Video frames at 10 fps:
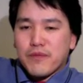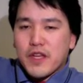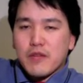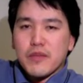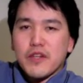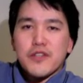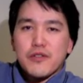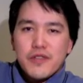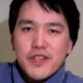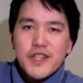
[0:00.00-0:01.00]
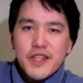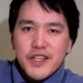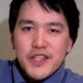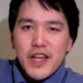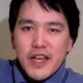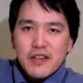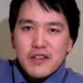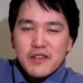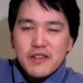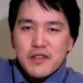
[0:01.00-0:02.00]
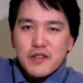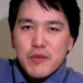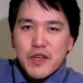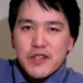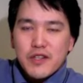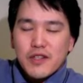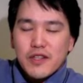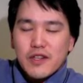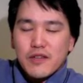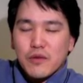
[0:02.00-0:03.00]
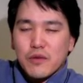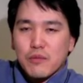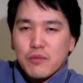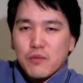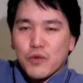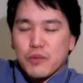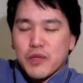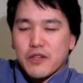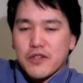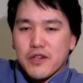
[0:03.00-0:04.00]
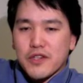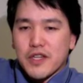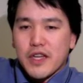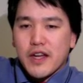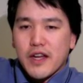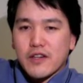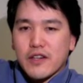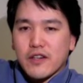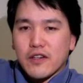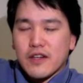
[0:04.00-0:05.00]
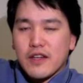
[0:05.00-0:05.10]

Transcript: administer the city-state is basically what Plato starts to get at here.